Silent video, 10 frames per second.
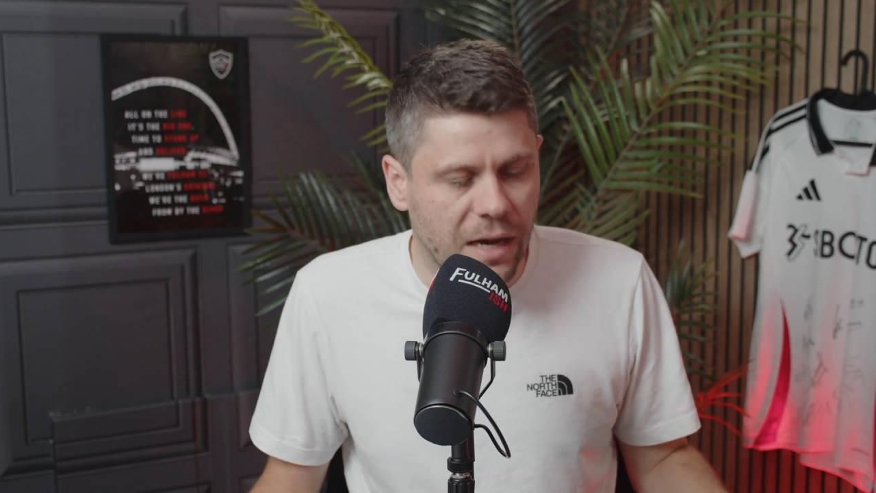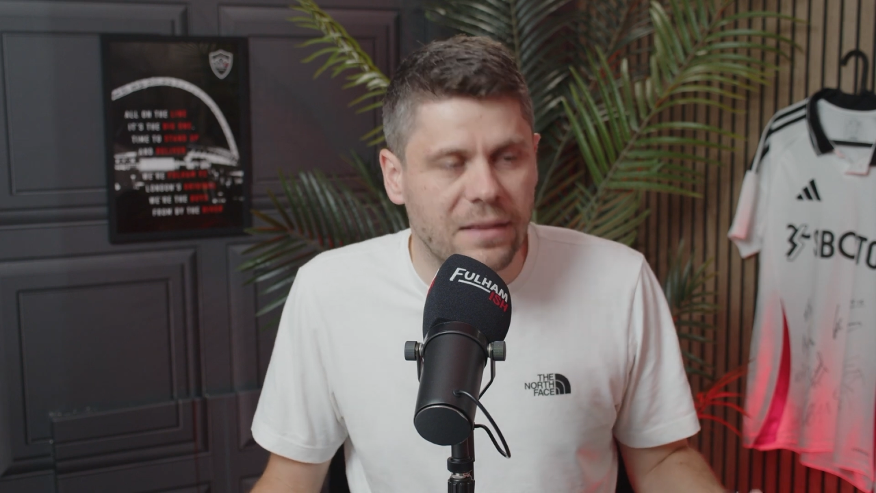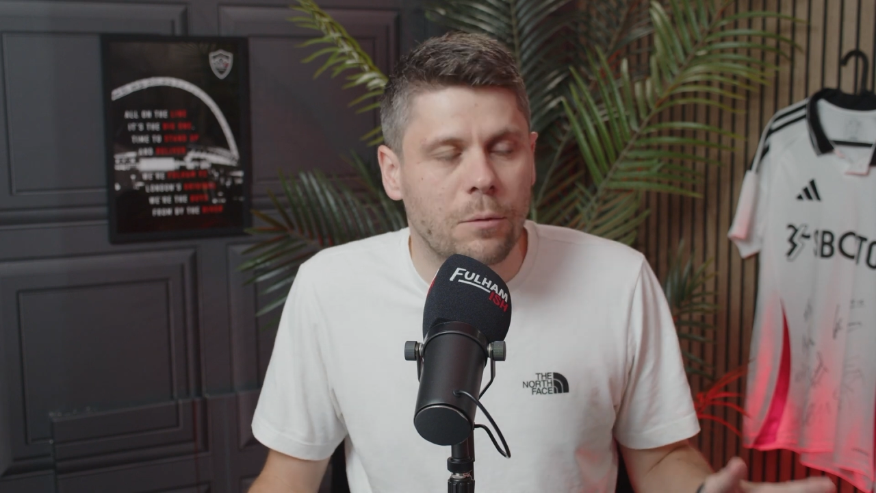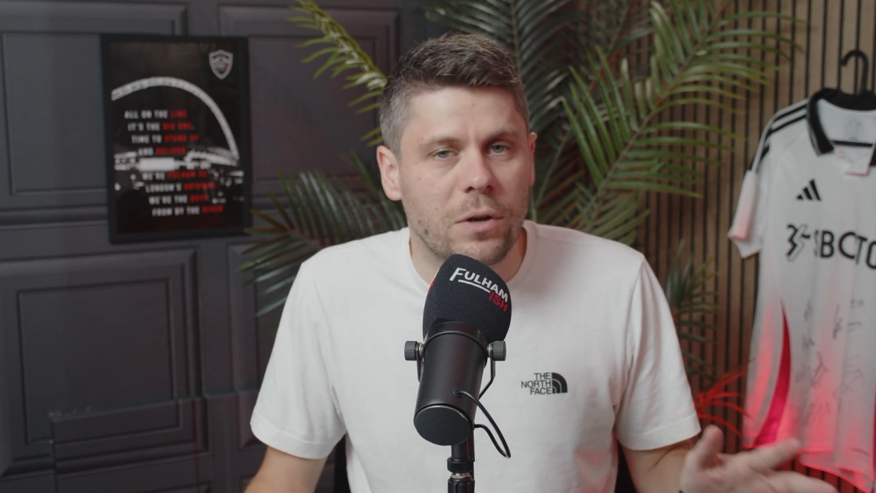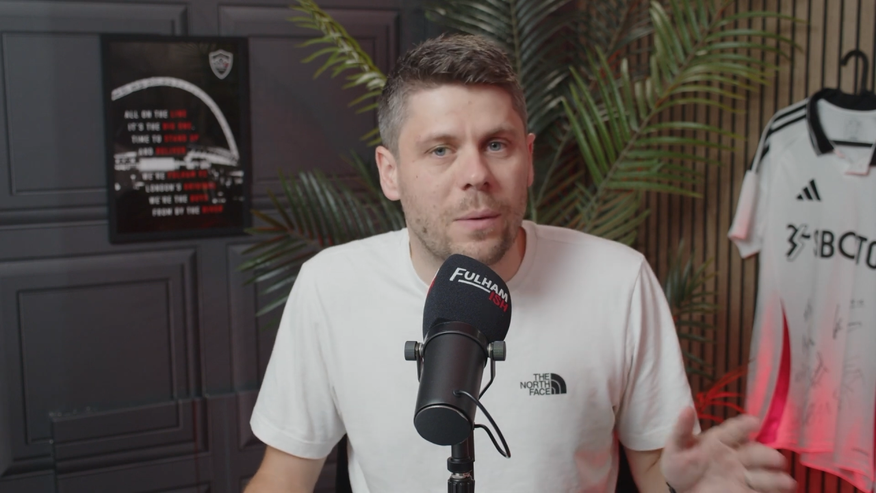I
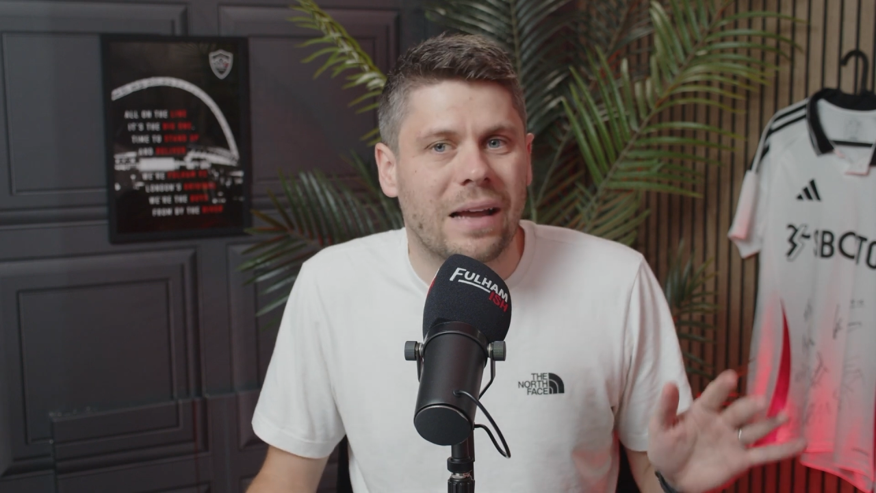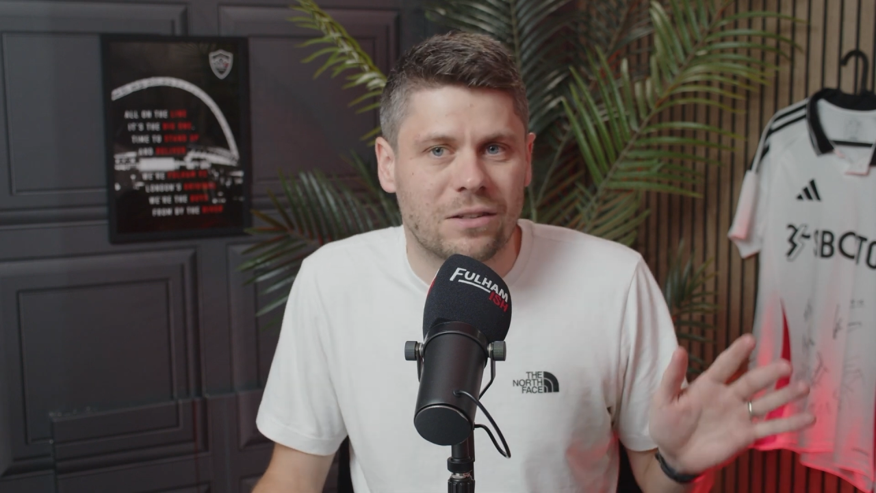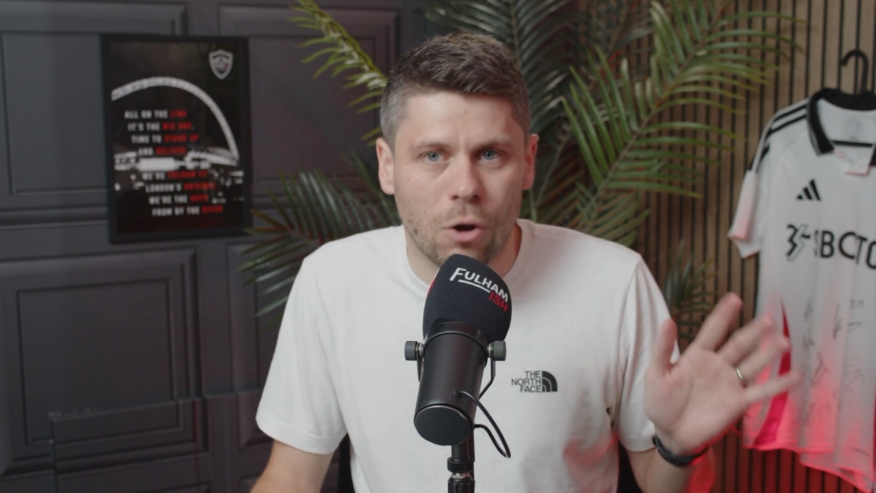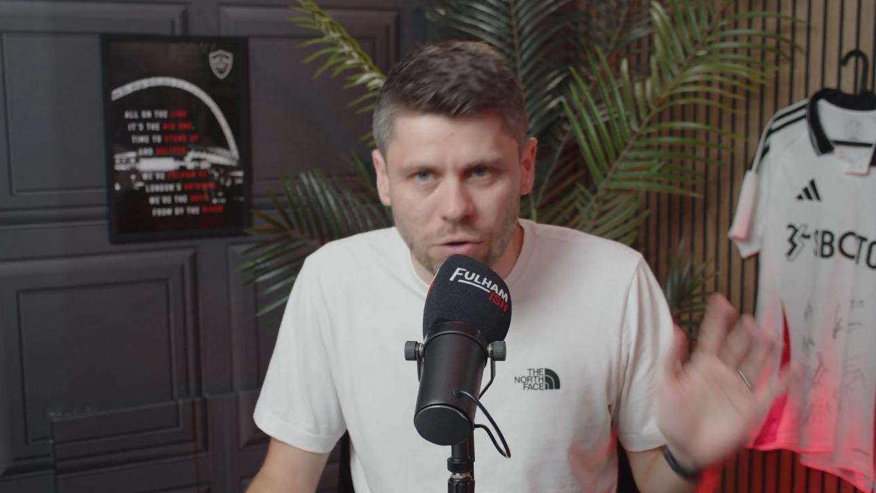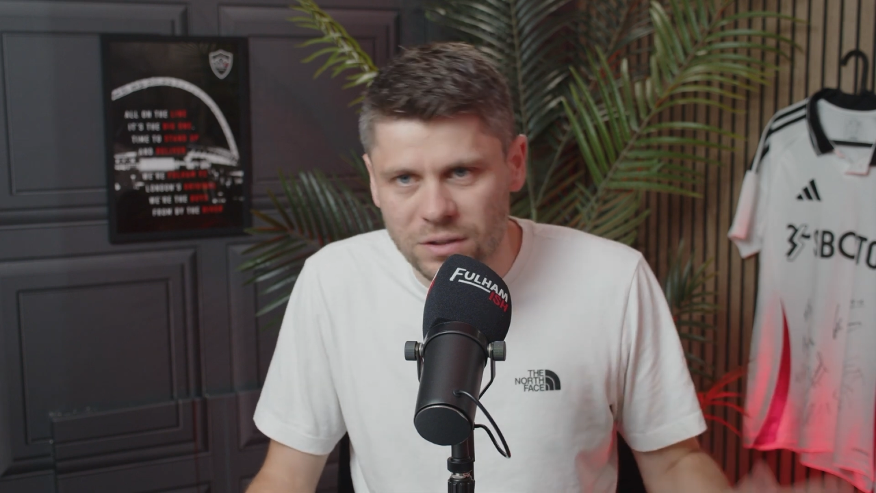think when you add
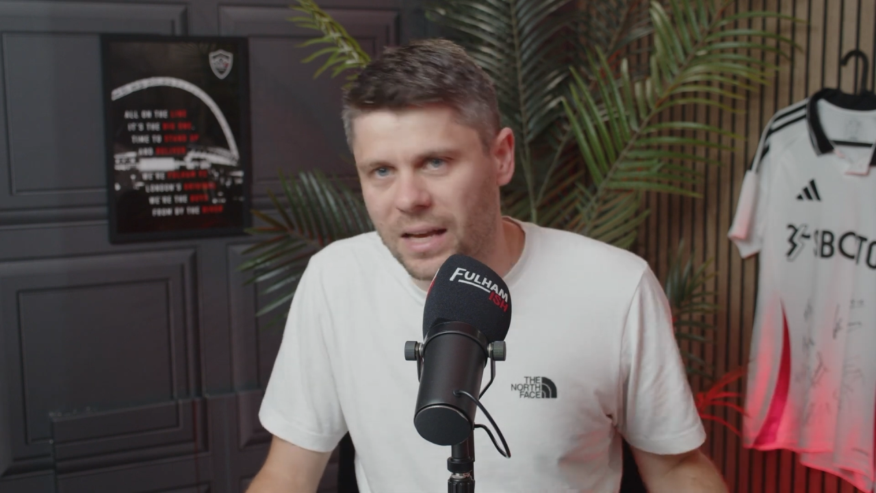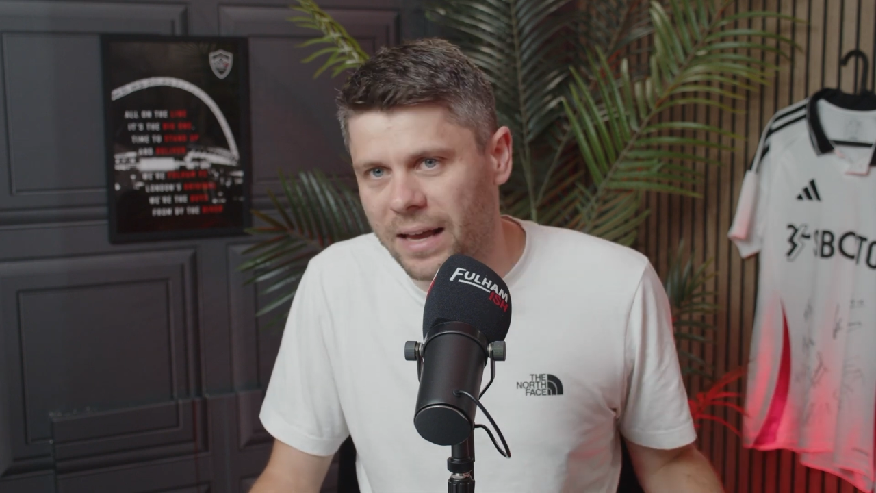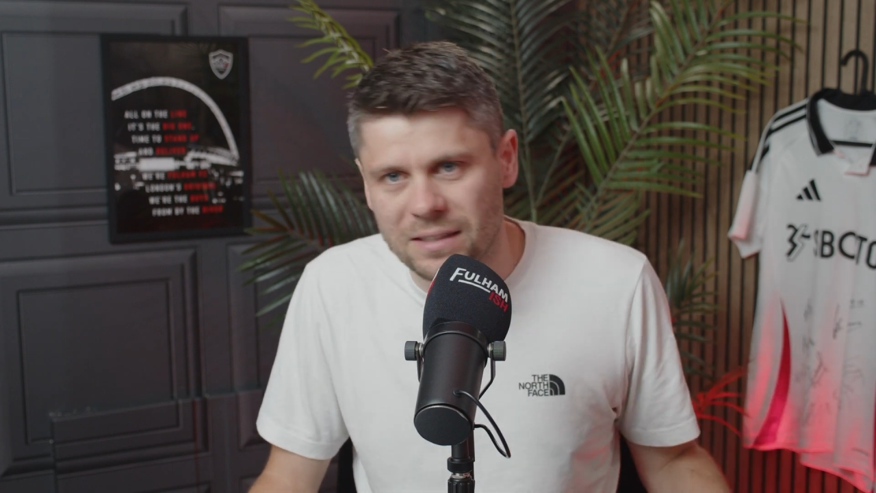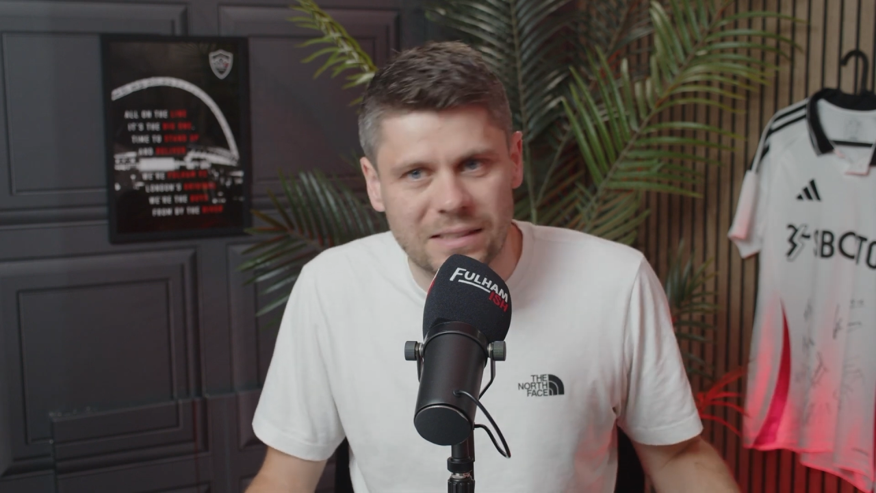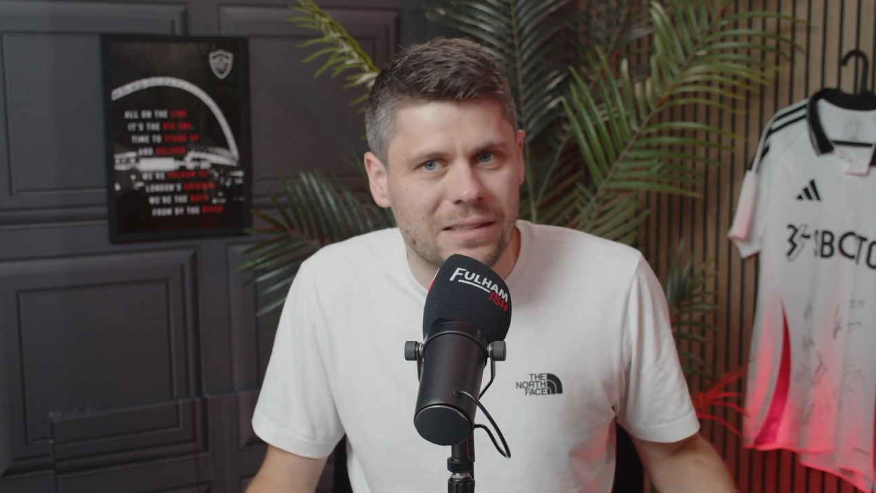
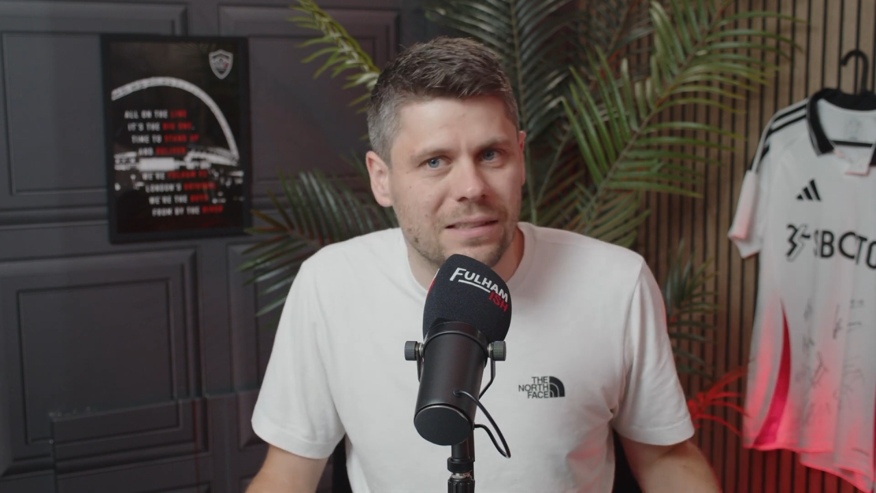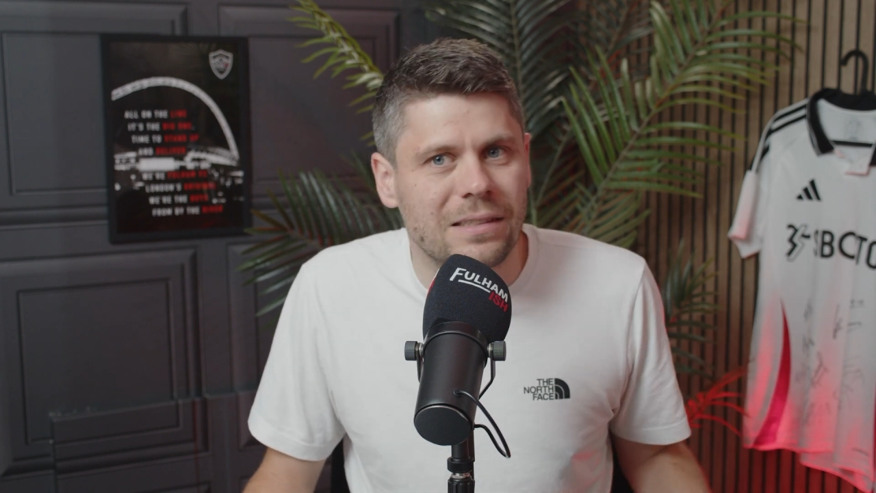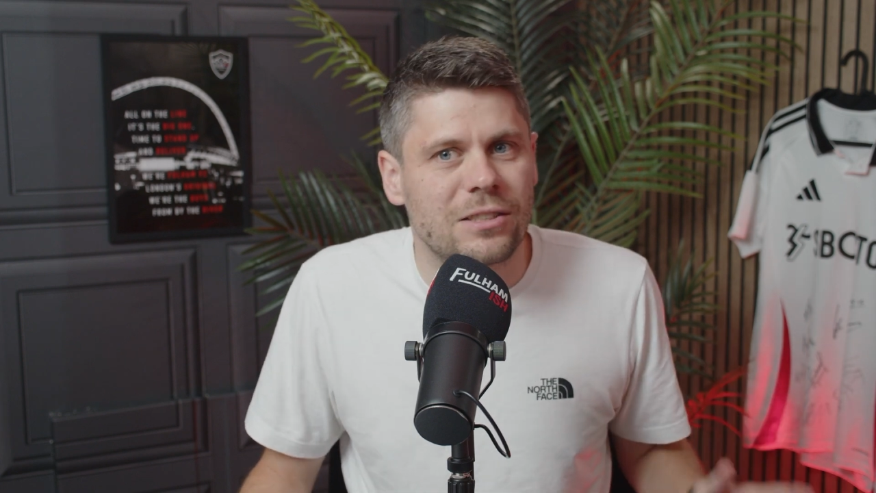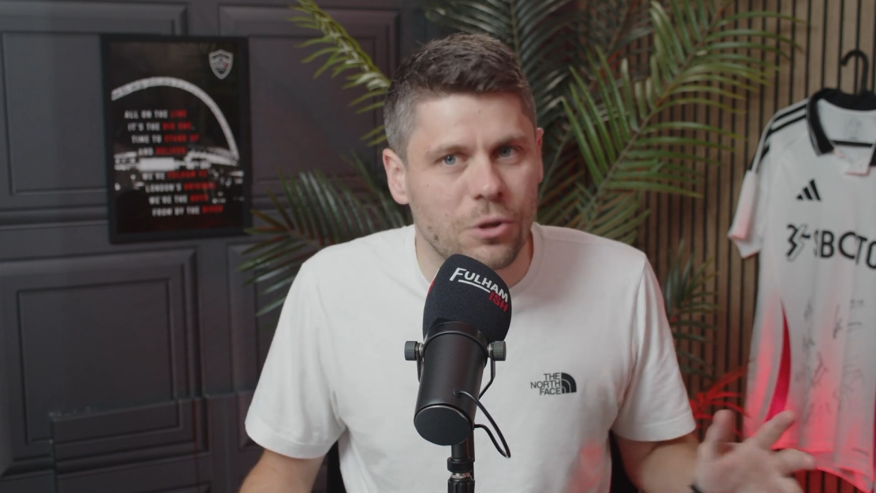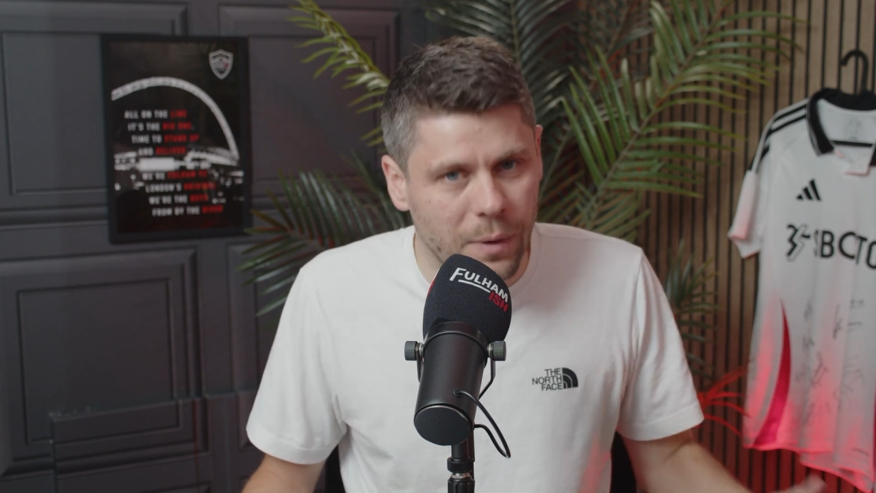context
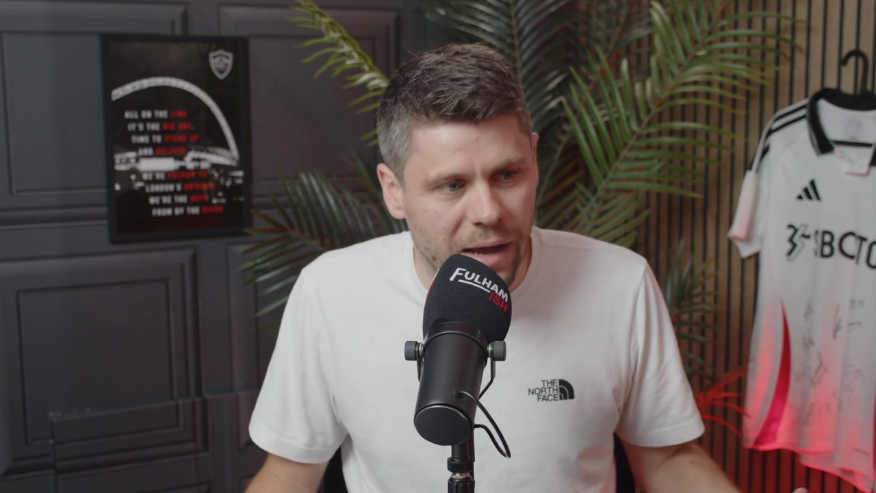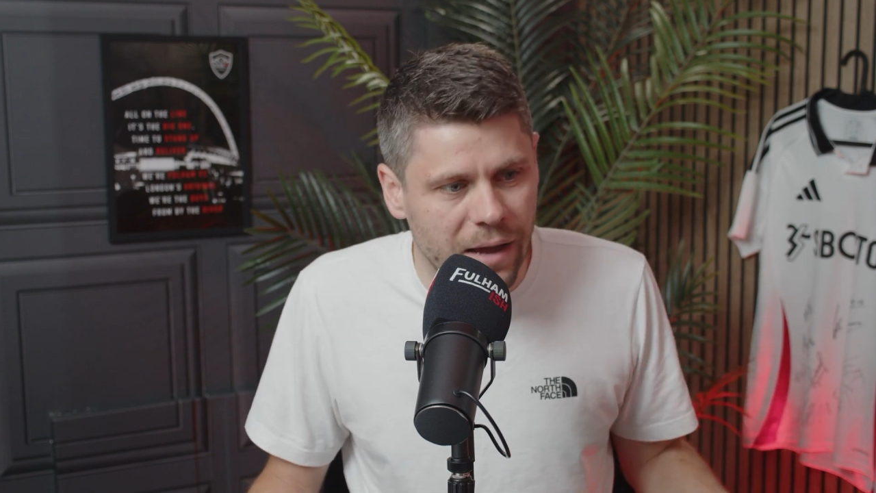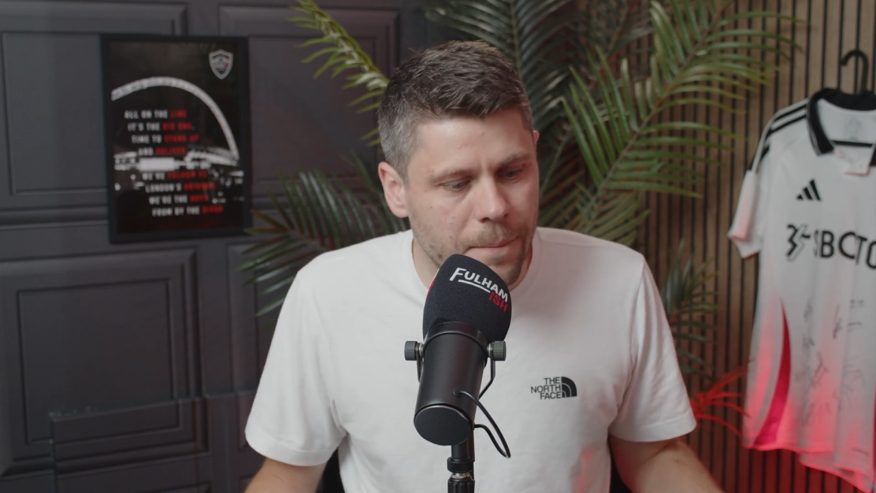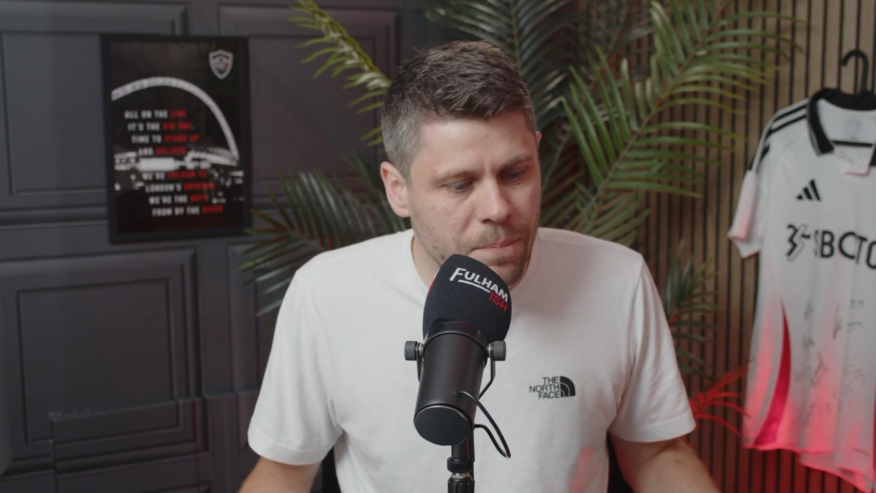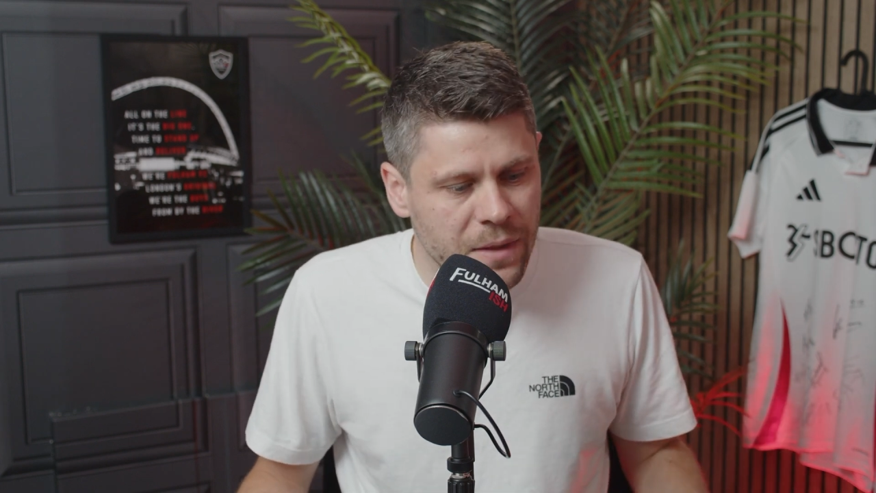to it,